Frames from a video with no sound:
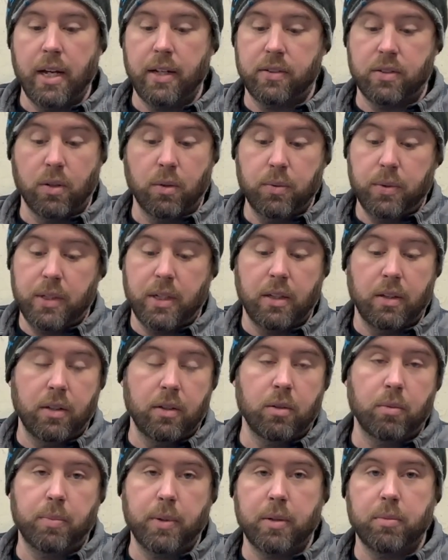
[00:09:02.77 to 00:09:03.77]
It's only a
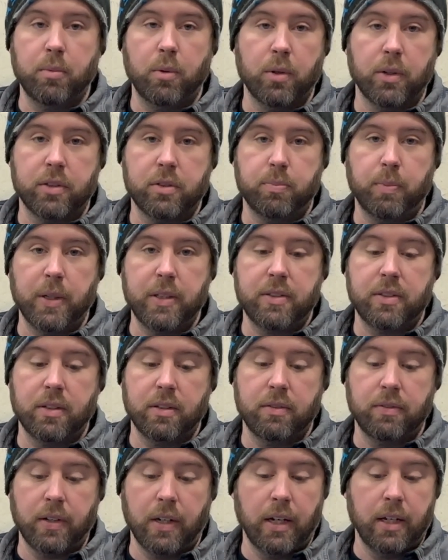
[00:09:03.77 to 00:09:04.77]
little bit more
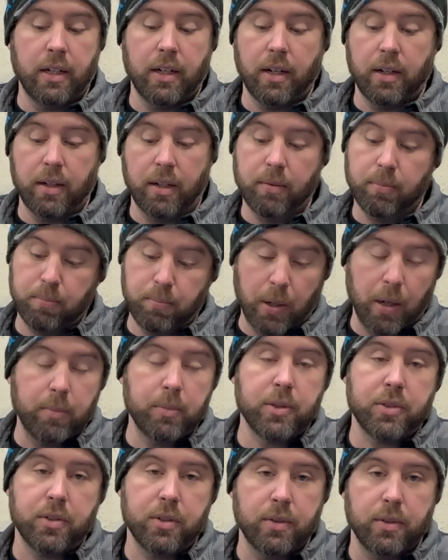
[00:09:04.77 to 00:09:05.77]
expensive, and I
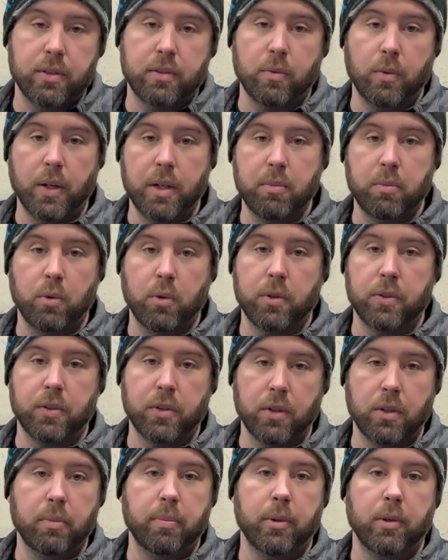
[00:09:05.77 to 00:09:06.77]
promise you it's way more
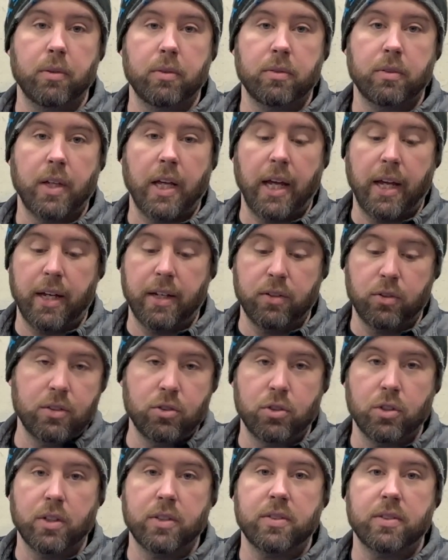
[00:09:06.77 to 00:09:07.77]
durable and
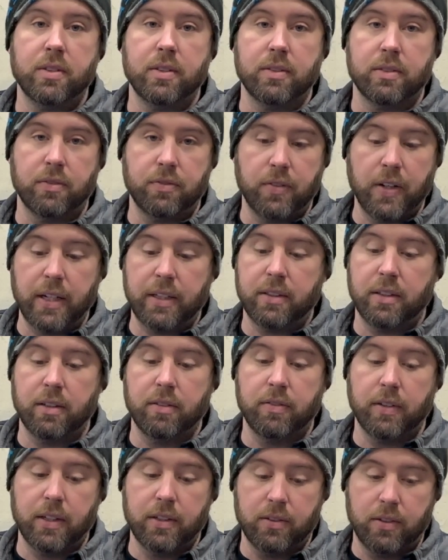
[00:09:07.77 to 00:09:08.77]
just as
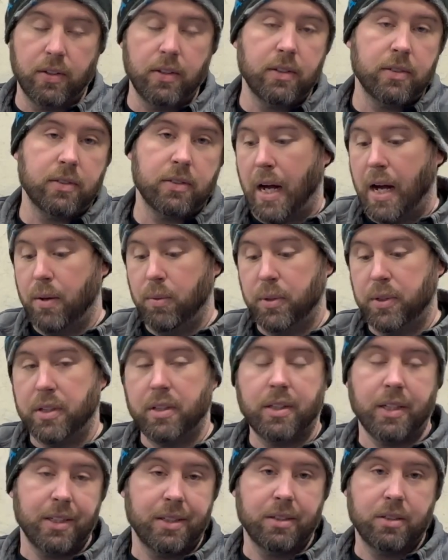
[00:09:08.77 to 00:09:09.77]
effective as this. I
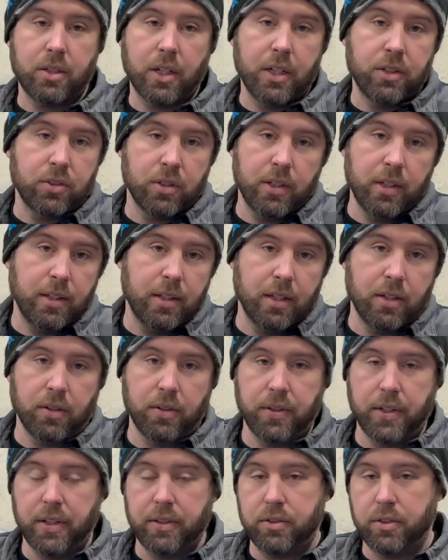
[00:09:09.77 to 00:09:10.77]
wouldn't need to change anything
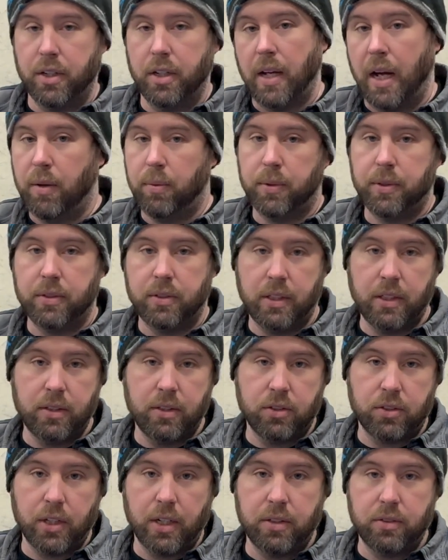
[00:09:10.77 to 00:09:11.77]
on that truck. I wouldn't need
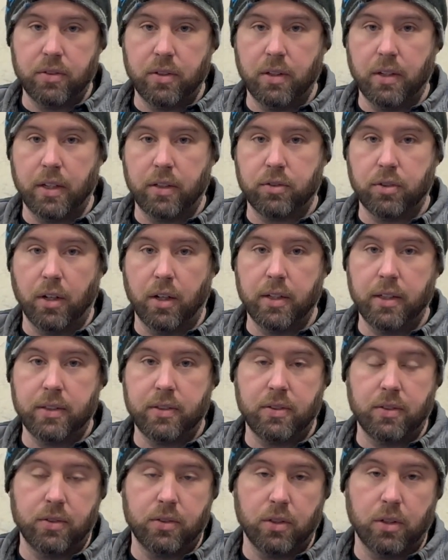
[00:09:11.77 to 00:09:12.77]
to change the
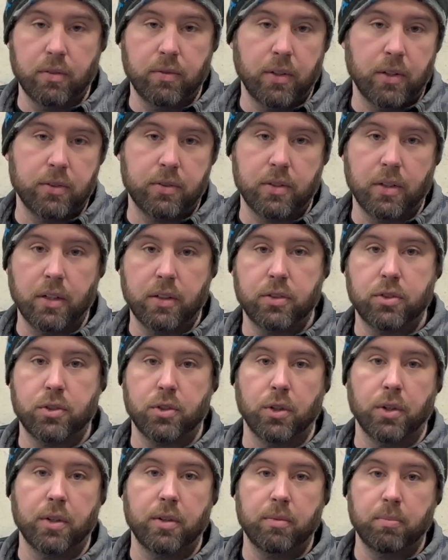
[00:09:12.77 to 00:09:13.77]
electronics. The servo sucks,
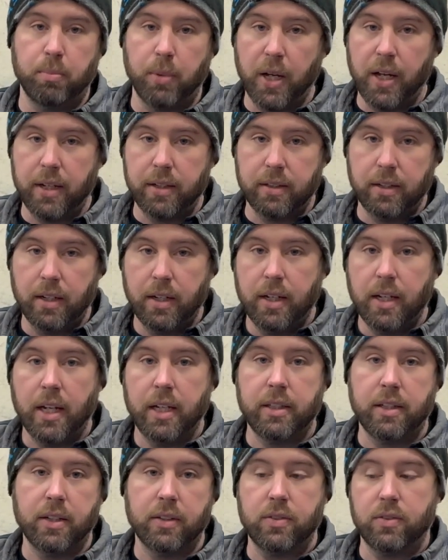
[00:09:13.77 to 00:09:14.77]
sure, but
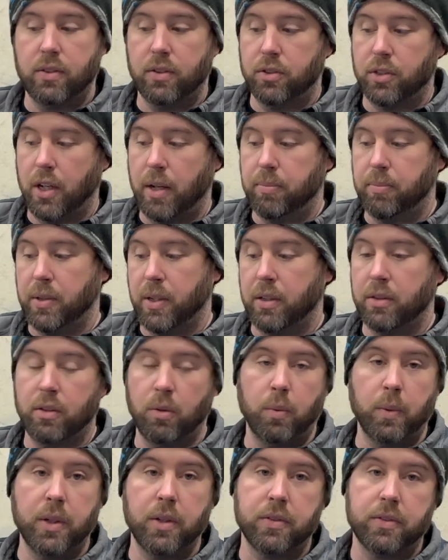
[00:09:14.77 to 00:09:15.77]
it gets the job done. The
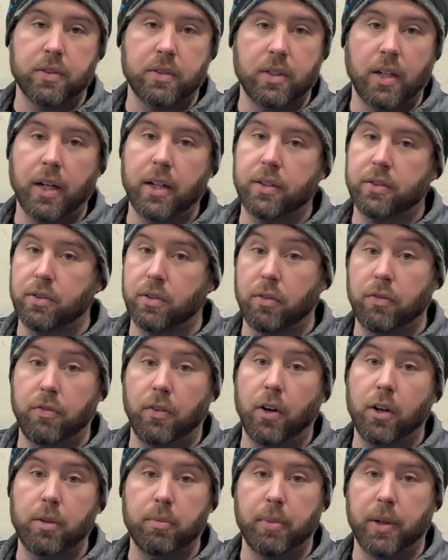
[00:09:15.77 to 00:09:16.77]
wheels and tires are
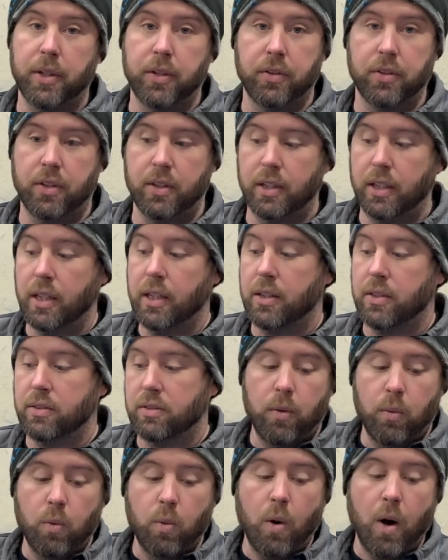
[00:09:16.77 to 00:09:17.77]
far better than these.
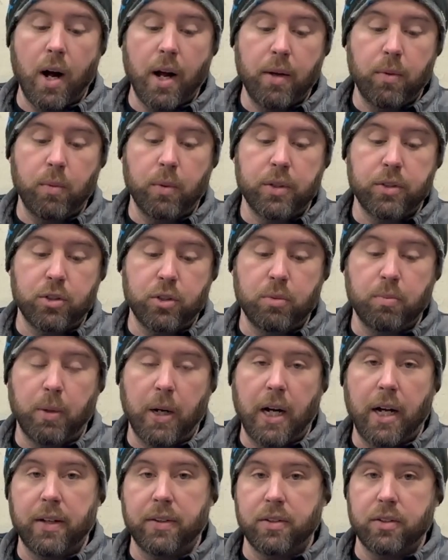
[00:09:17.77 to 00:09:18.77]
Why would you
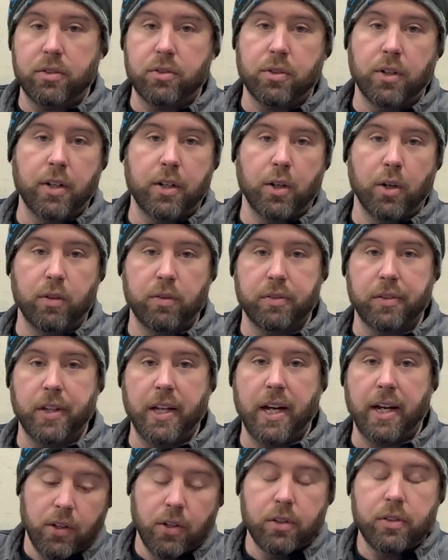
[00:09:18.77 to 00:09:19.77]
buy this truck over
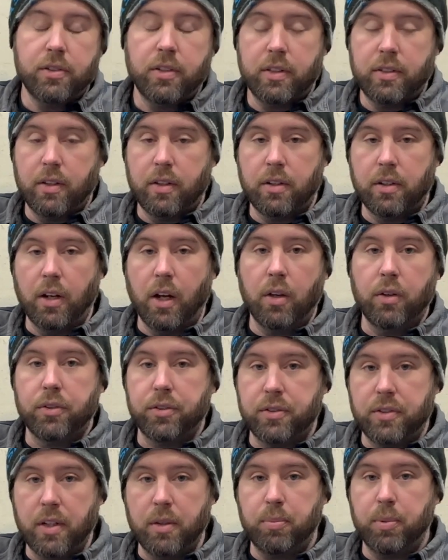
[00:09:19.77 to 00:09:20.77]
that? You're
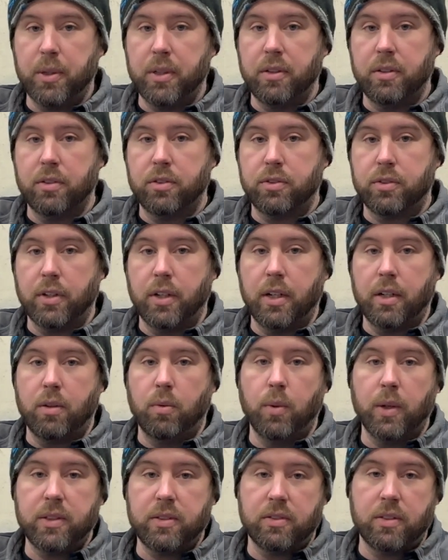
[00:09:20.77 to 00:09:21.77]
$600 deep into this truck.
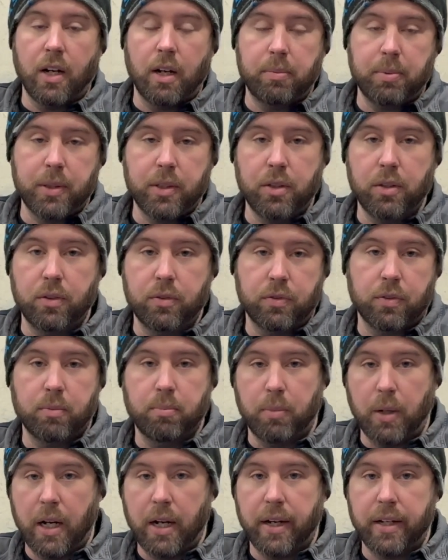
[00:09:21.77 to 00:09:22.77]
What's stopping you
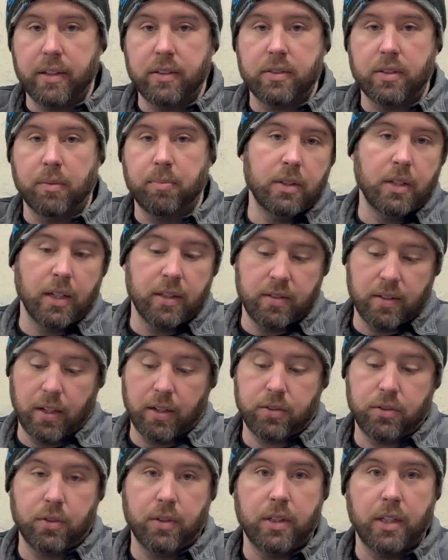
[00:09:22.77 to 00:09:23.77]
from buying something that's
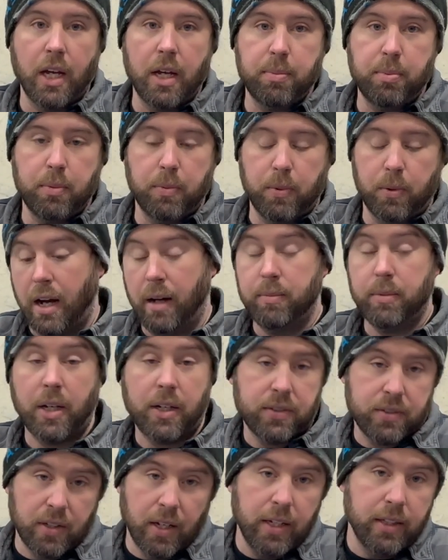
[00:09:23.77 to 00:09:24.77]
actually capable? I'm
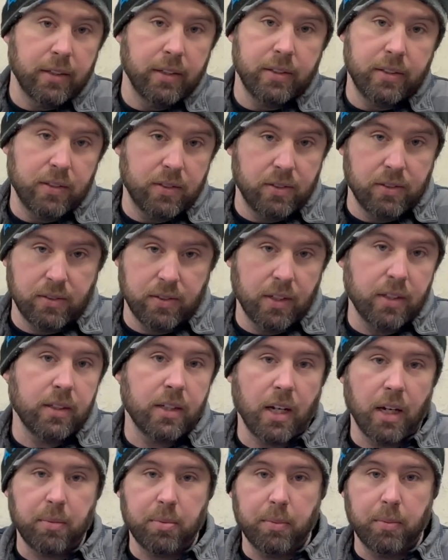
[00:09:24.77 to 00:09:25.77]
not saying that this is
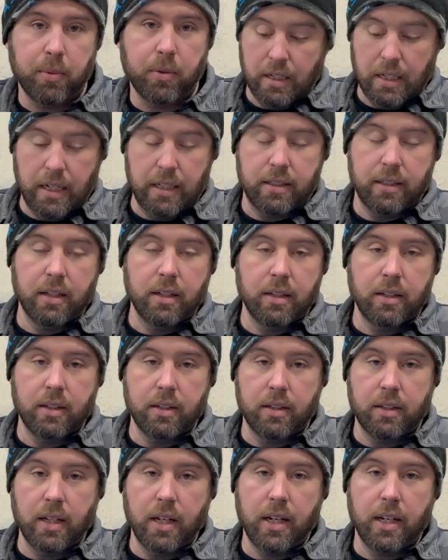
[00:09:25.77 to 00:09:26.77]
incapable. At the end of
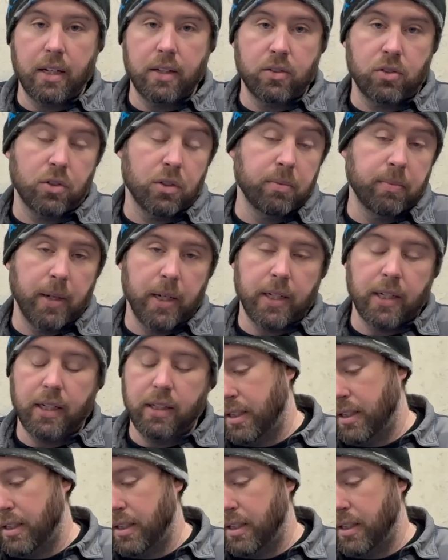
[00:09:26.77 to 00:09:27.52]
the day, it's your money.